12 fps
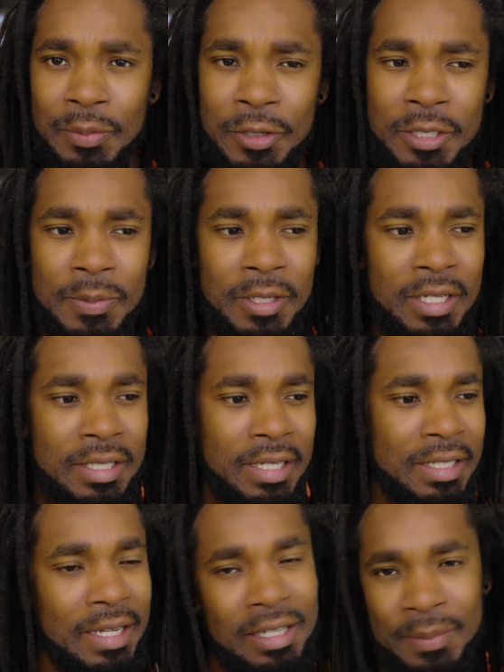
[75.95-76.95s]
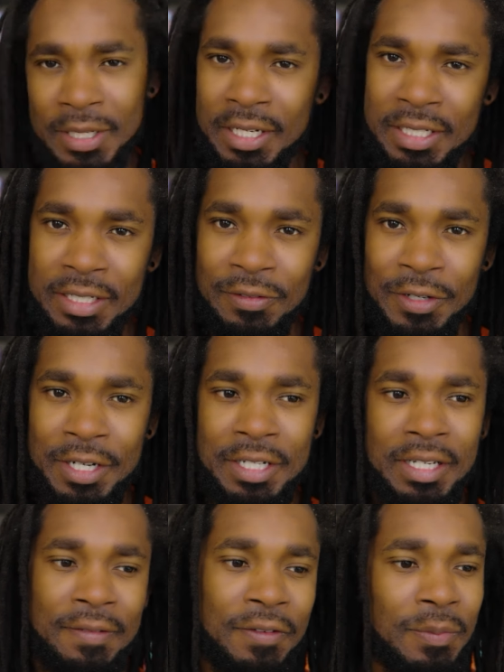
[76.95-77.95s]
of books because they tend to be easy
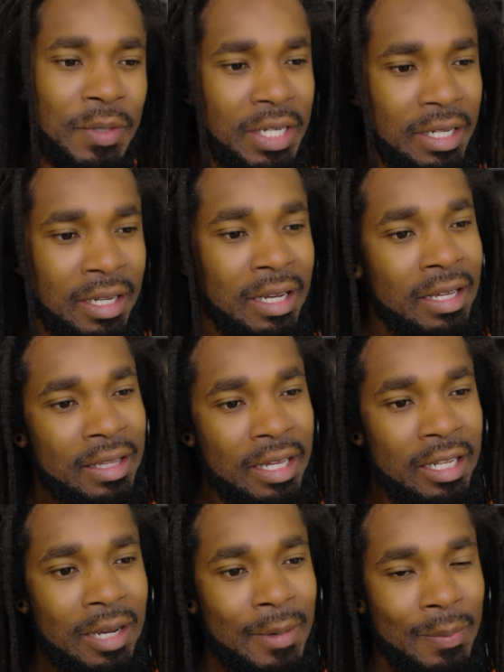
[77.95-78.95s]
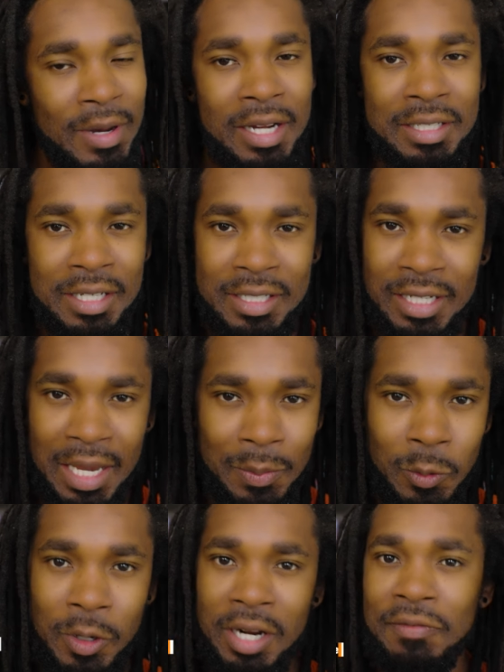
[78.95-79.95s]
reads. And for me, they allow my mind to
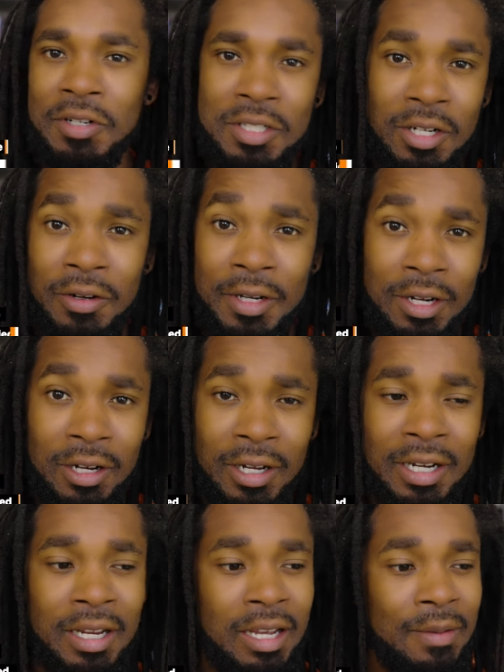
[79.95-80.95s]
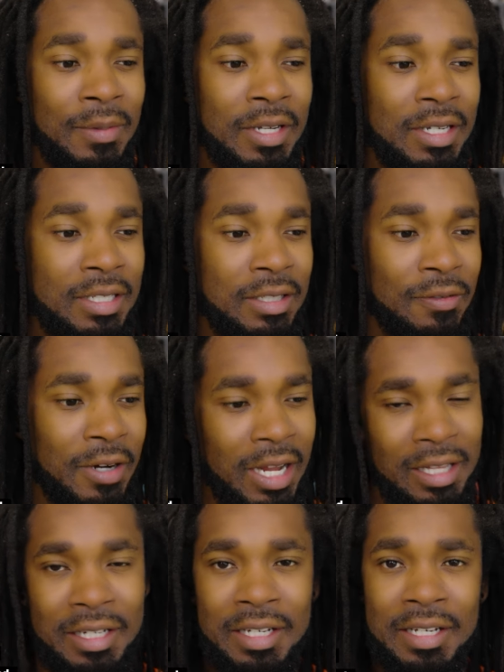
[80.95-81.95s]
escape whatever is going on, because the
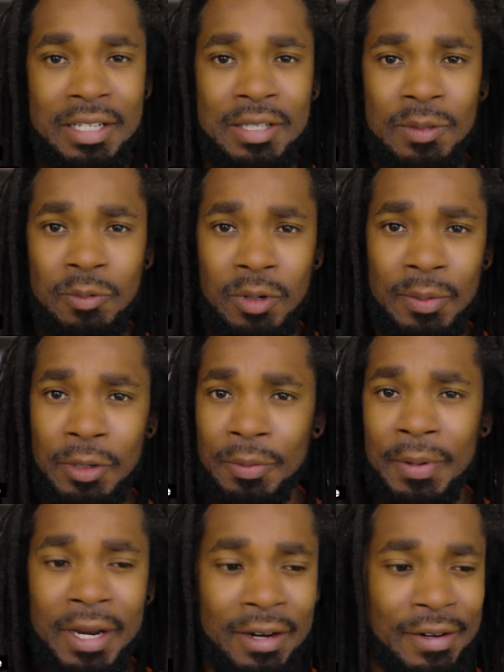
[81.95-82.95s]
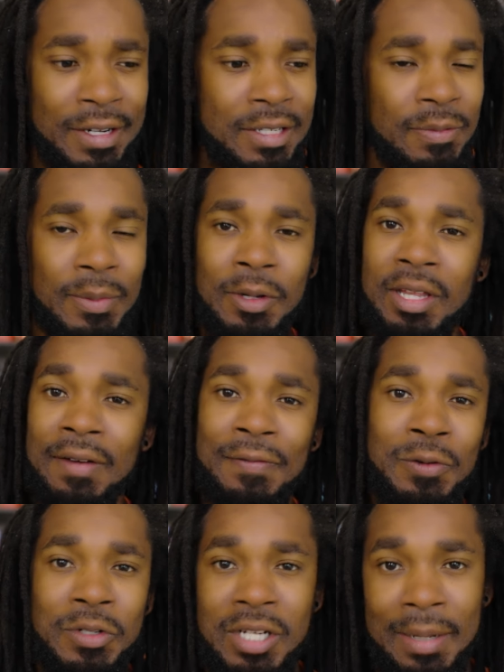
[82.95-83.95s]
reality is we're both parents. We both have
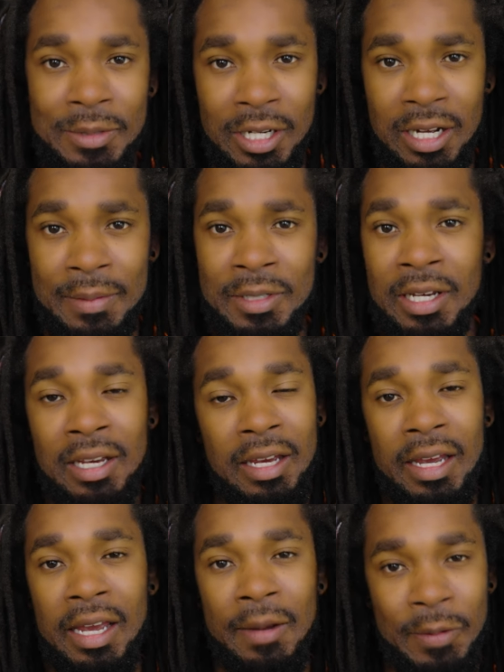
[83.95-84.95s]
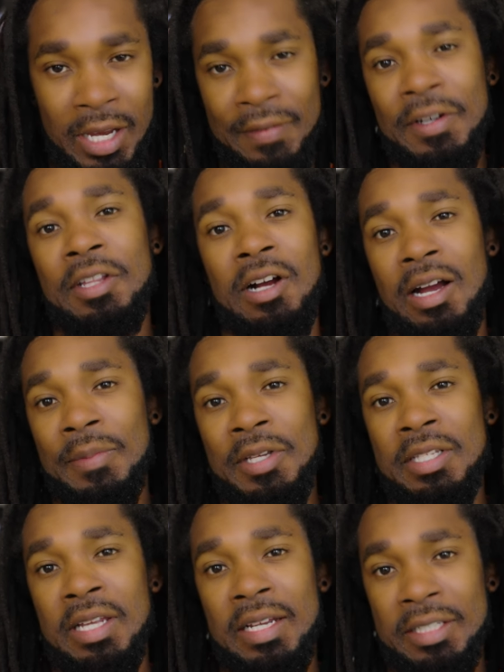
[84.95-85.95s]
full-time jobs and we have other
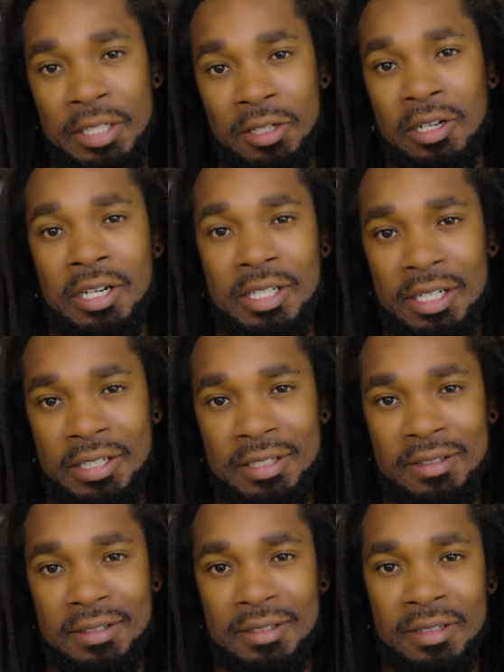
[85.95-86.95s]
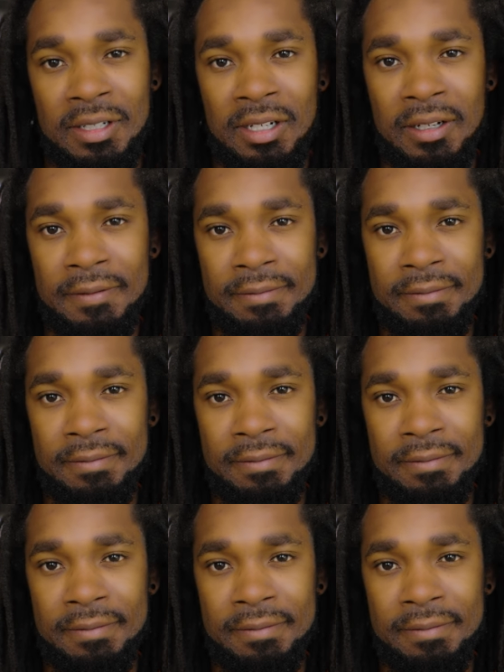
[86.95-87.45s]
hobbies that steal our attention. I do think